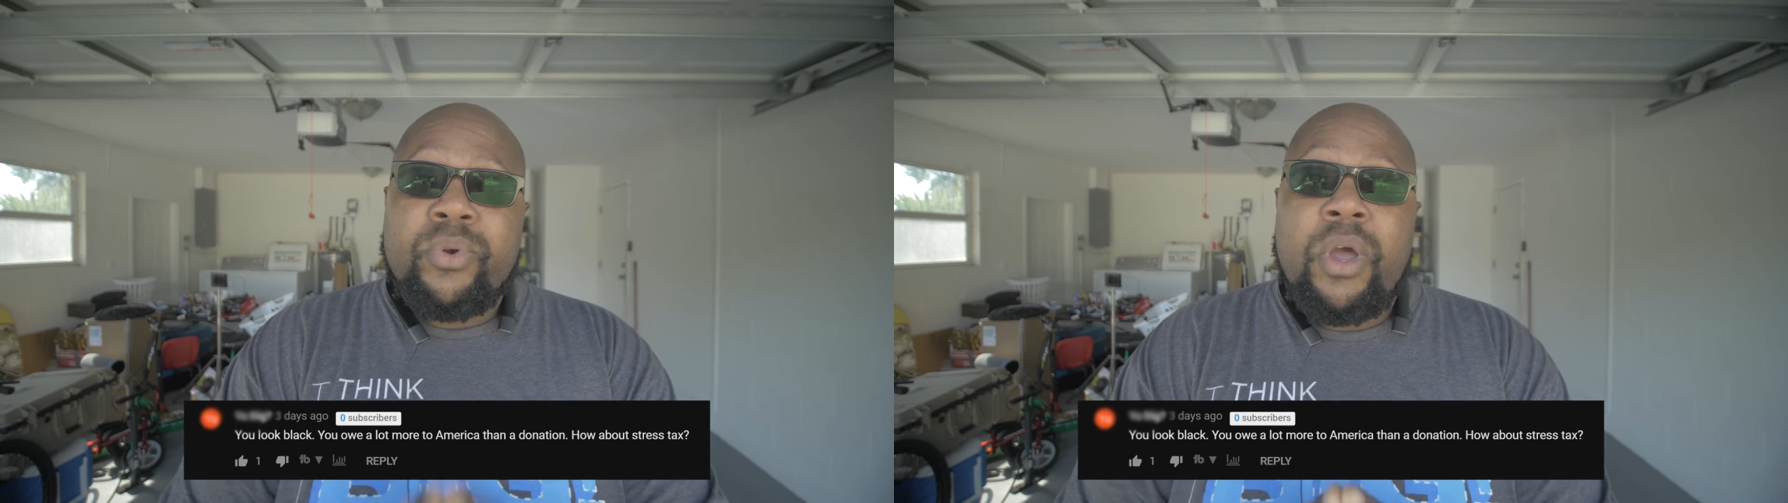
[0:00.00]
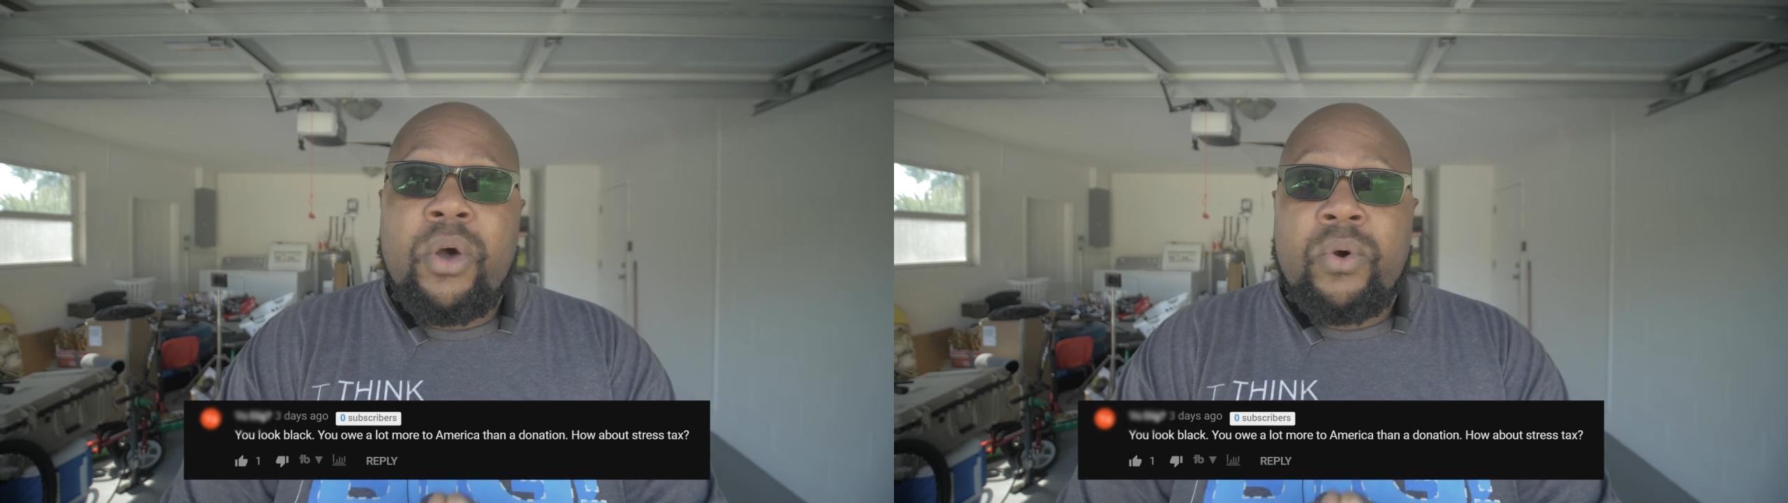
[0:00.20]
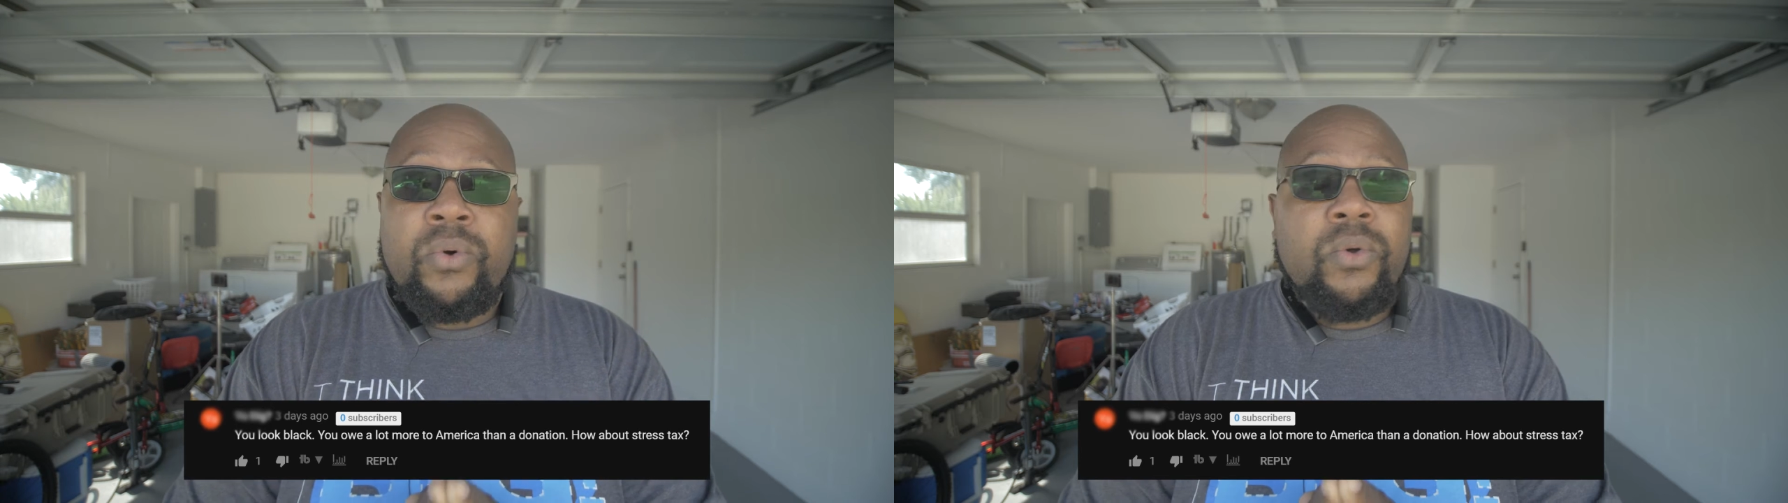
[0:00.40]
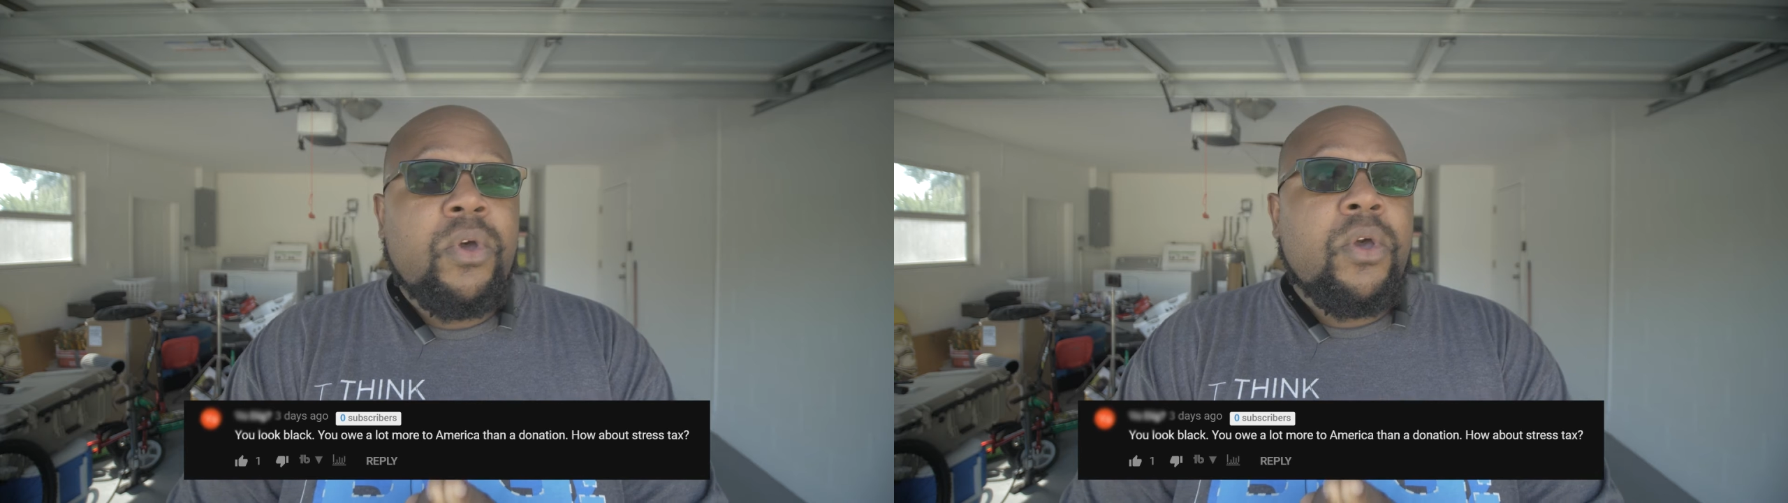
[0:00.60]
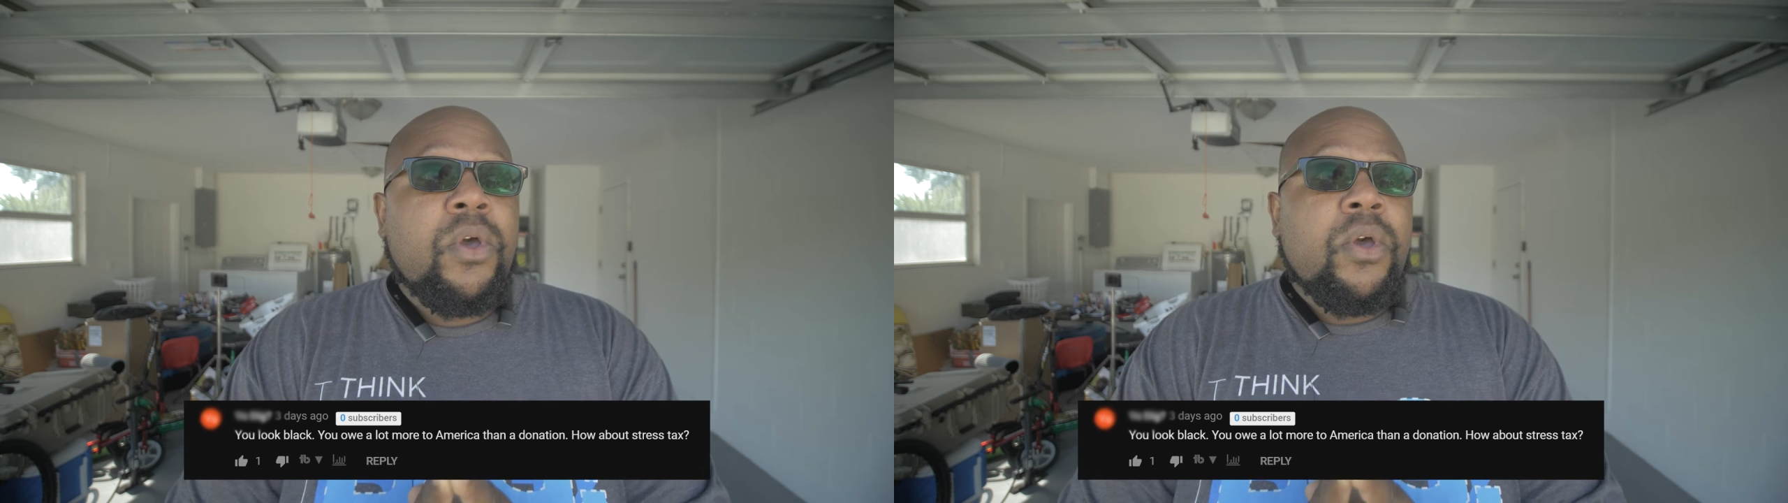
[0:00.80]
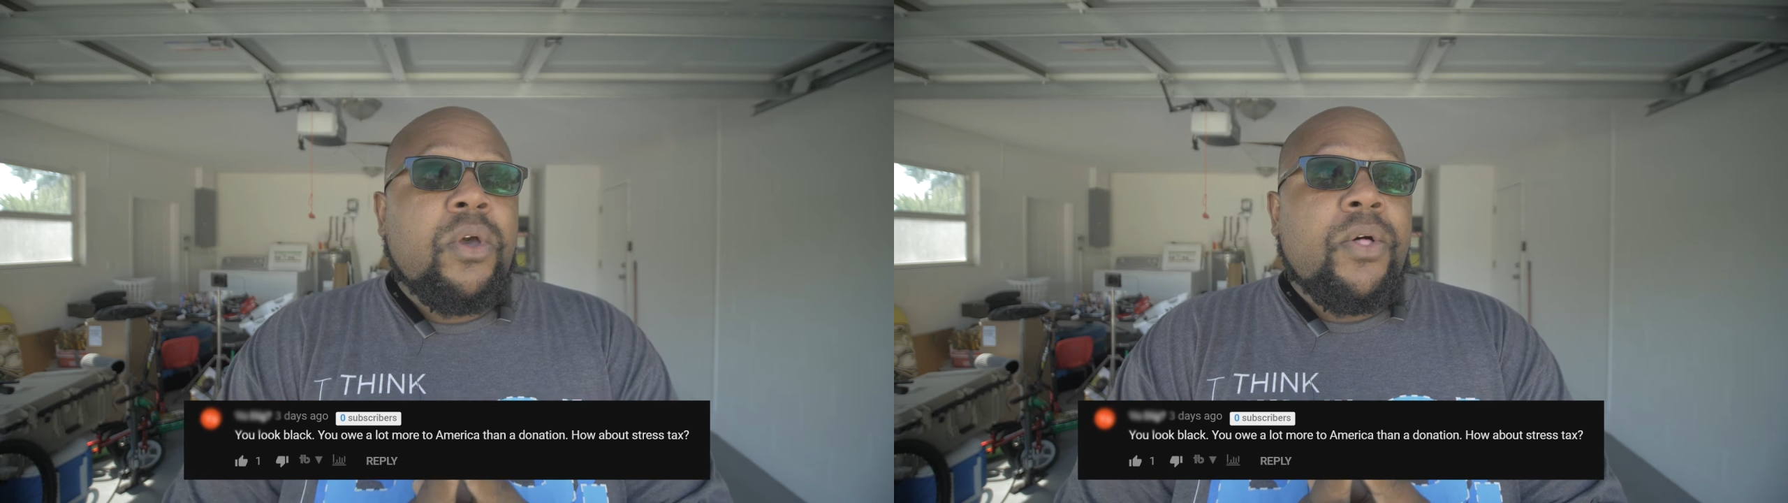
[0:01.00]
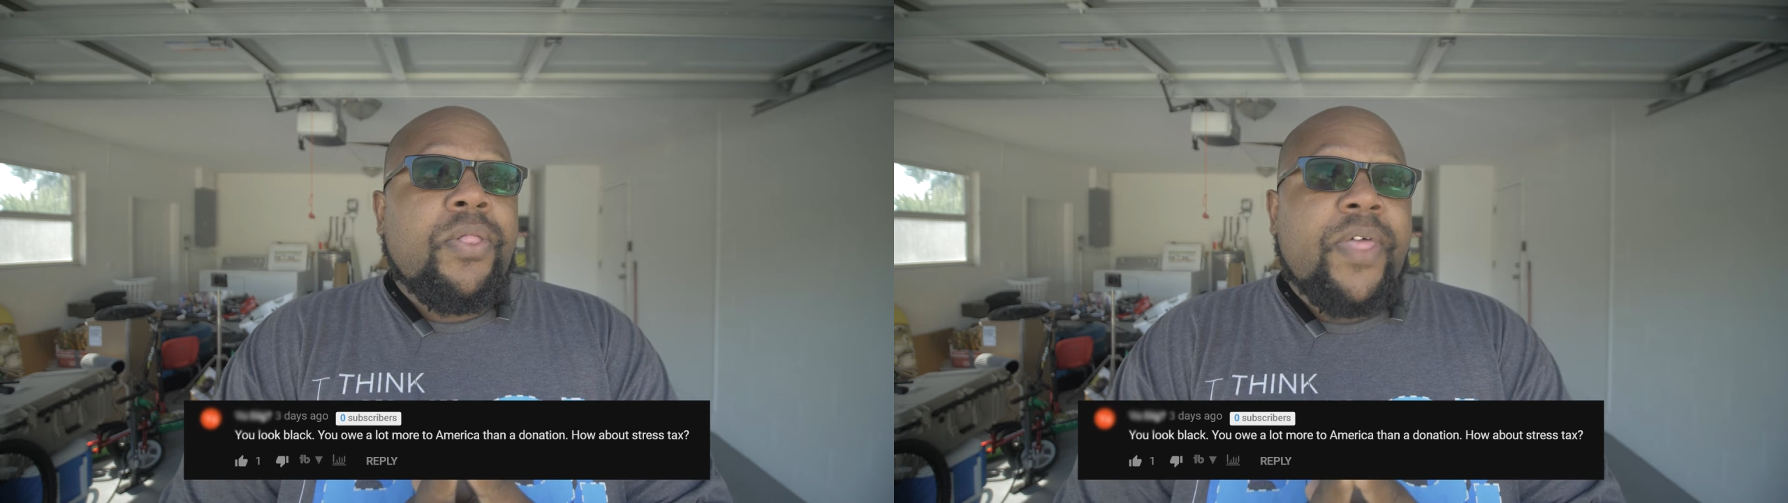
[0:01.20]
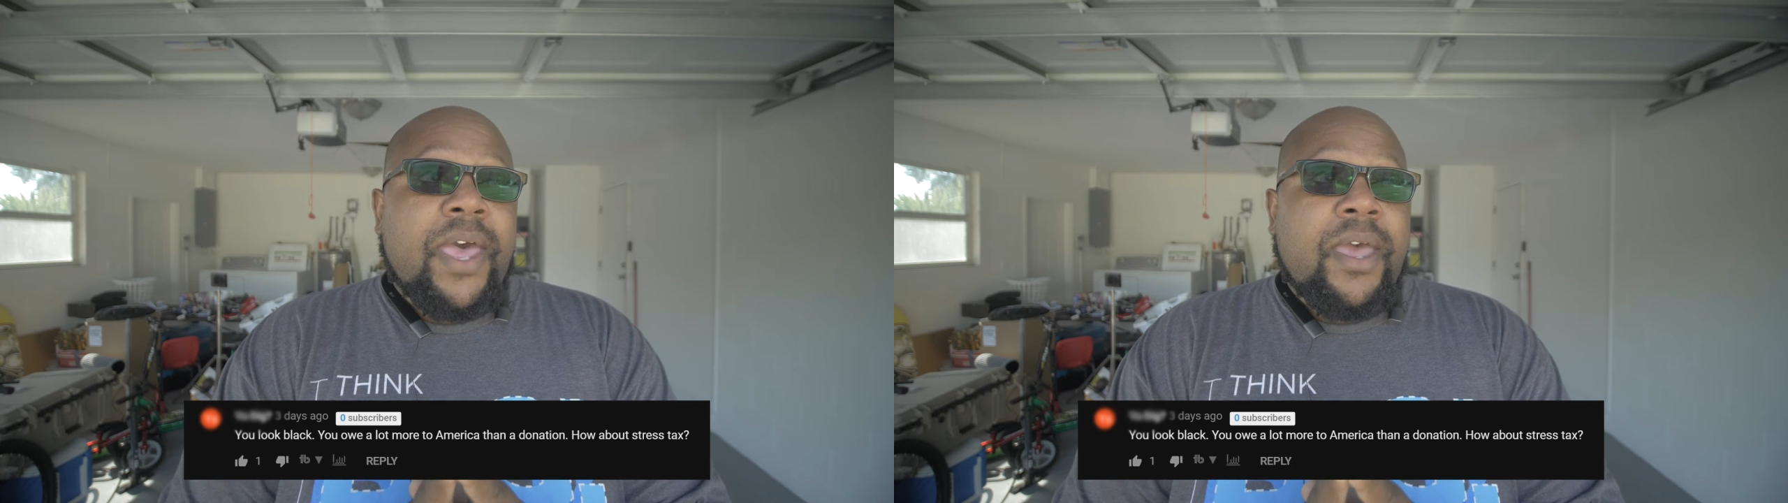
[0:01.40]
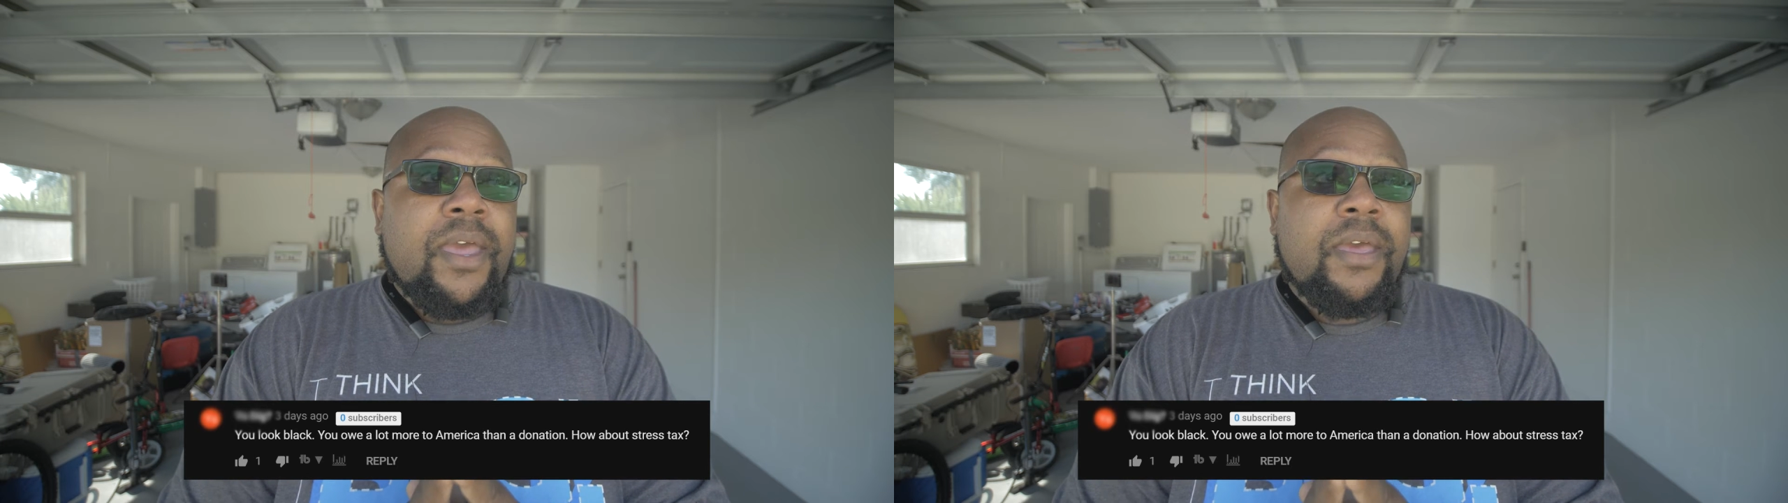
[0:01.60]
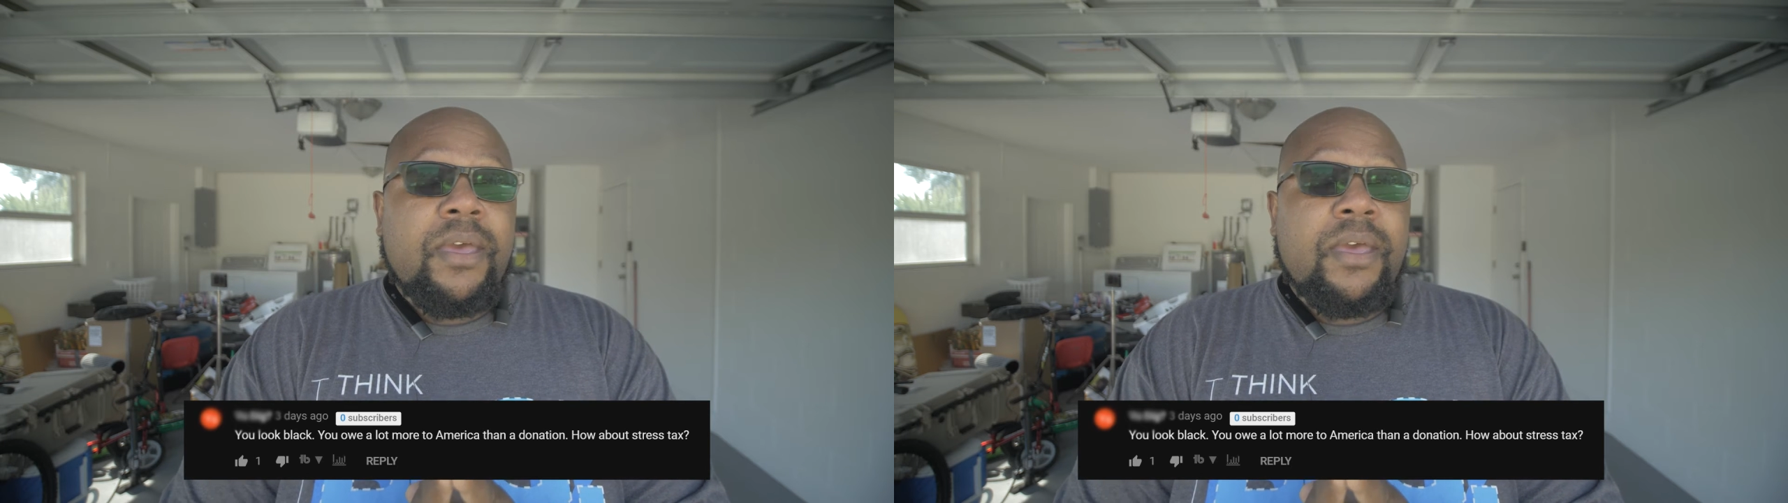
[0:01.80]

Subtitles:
know that